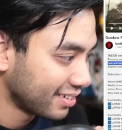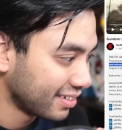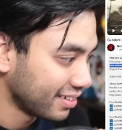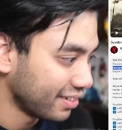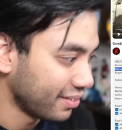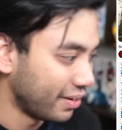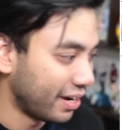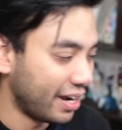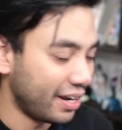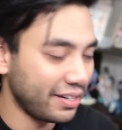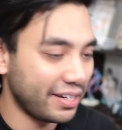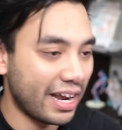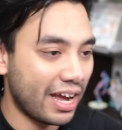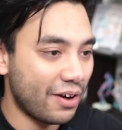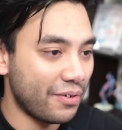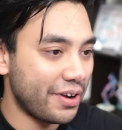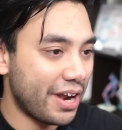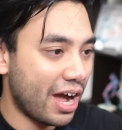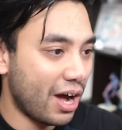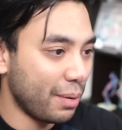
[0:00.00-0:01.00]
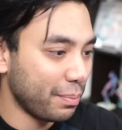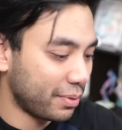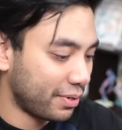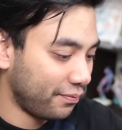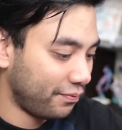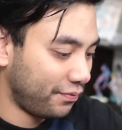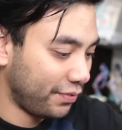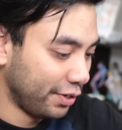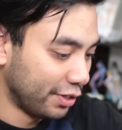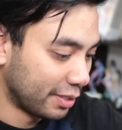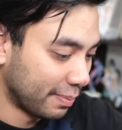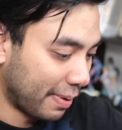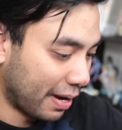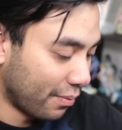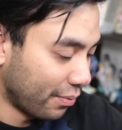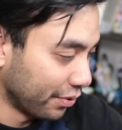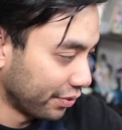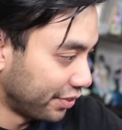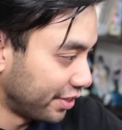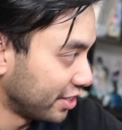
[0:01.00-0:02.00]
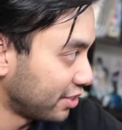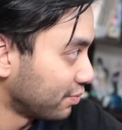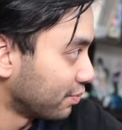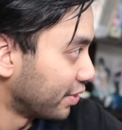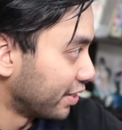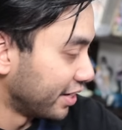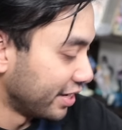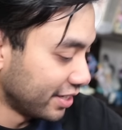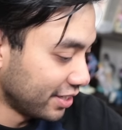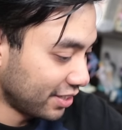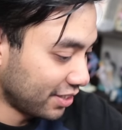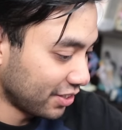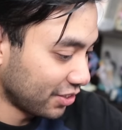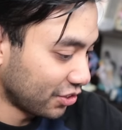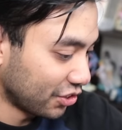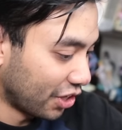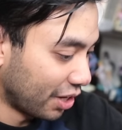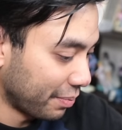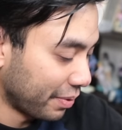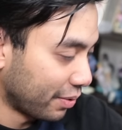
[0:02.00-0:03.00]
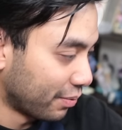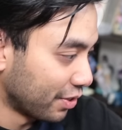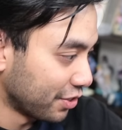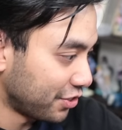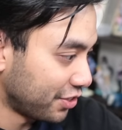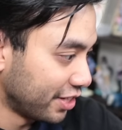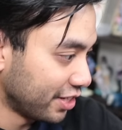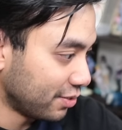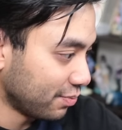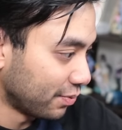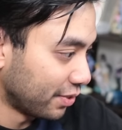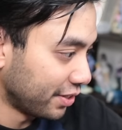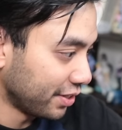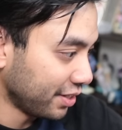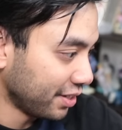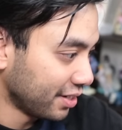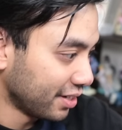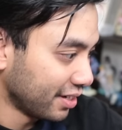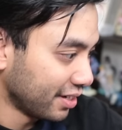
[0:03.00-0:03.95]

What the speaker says: Wow, now I'm confused about what this one is, so I'm gonna watch this one.